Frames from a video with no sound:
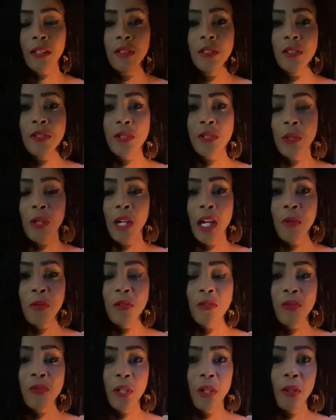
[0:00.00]
So I would
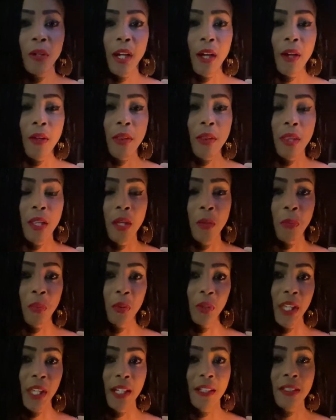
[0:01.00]
figure out the
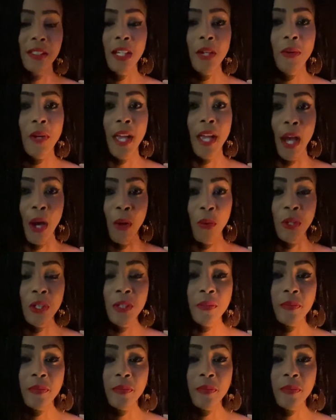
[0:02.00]
planetary hour